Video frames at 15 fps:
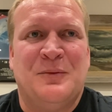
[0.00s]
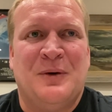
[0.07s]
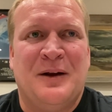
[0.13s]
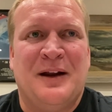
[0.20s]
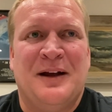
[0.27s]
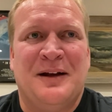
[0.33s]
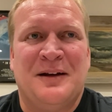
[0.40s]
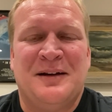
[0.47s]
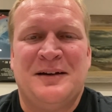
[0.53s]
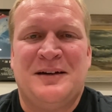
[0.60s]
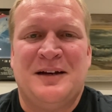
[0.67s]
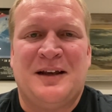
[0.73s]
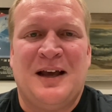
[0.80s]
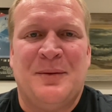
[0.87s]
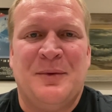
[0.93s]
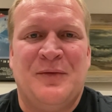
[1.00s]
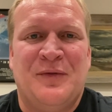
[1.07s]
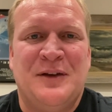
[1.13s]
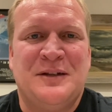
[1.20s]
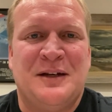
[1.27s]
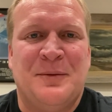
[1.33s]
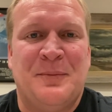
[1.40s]
want to come and
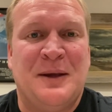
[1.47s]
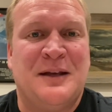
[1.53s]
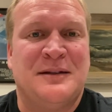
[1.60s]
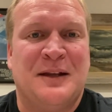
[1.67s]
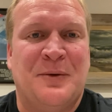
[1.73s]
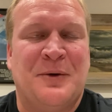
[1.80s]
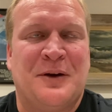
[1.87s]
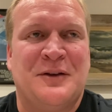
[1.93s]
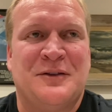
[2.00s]
visit him because they were